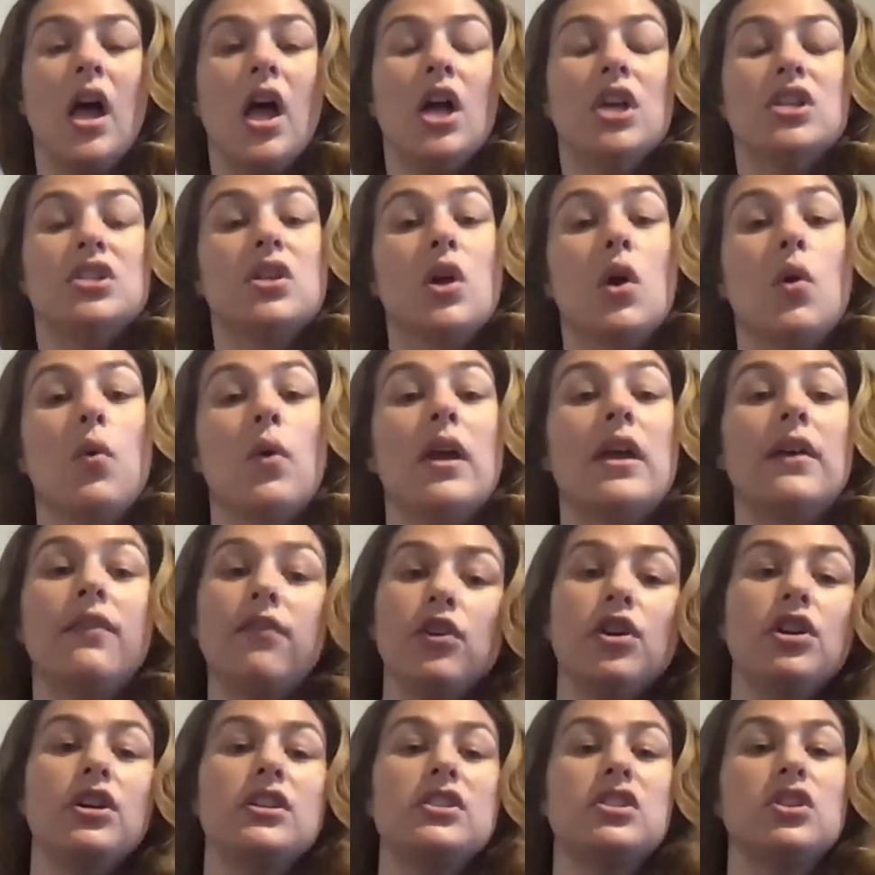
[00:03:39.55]
So if
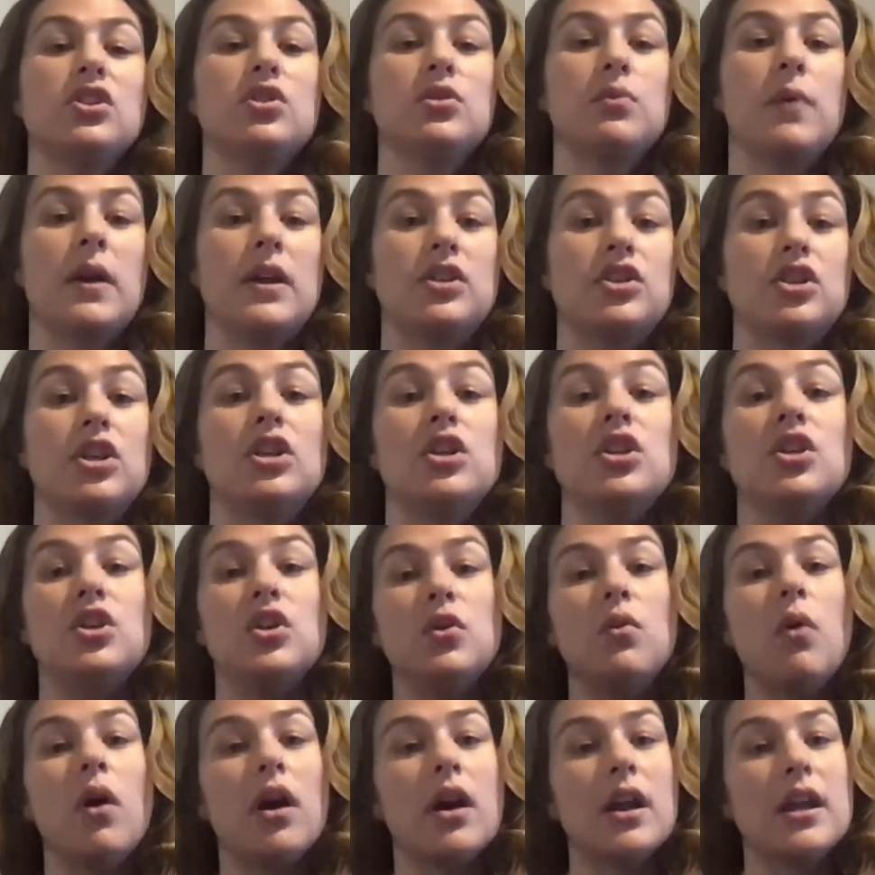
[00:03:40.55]
you're in a situation,
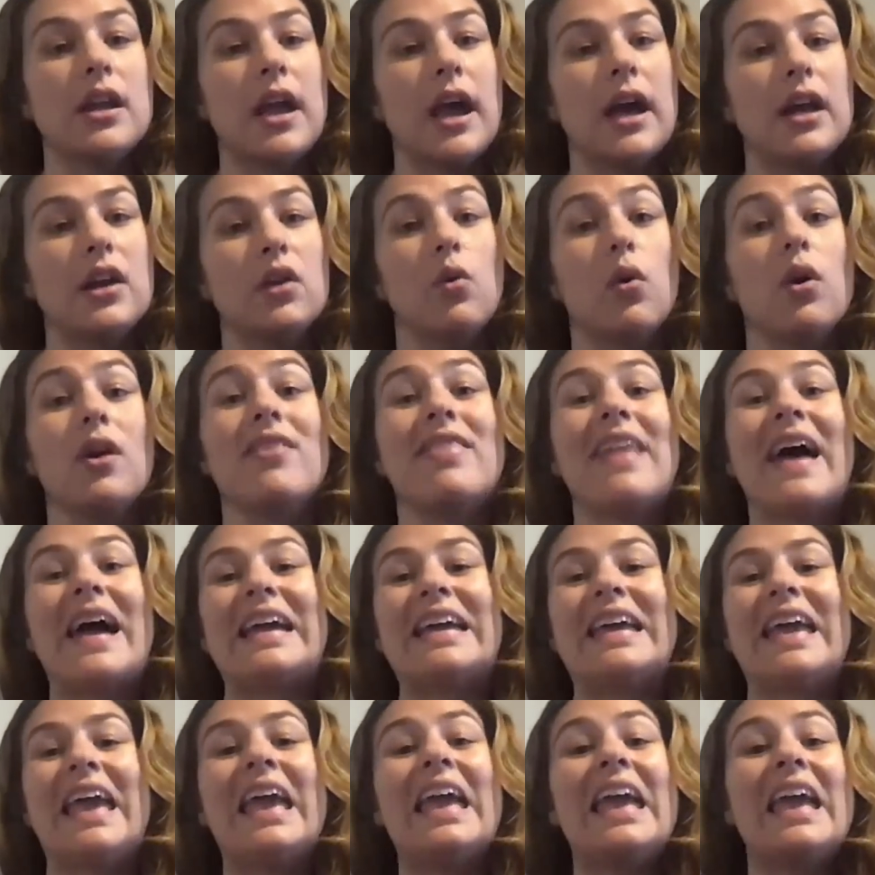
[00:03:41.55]
you are a category that
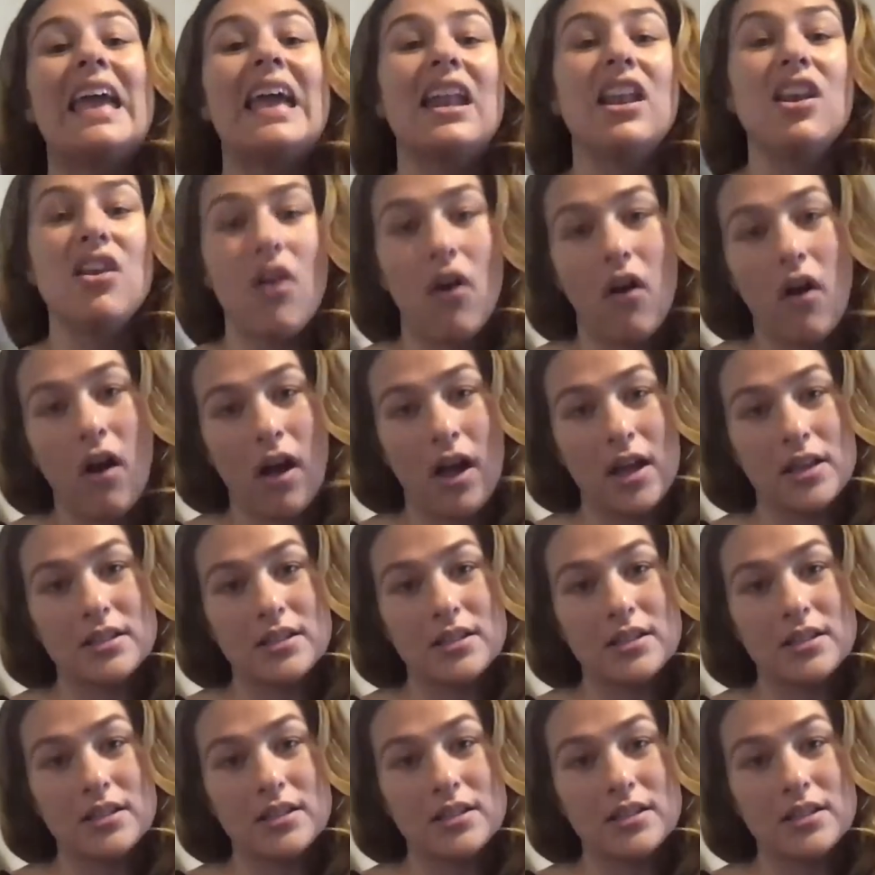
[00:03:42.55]
cannot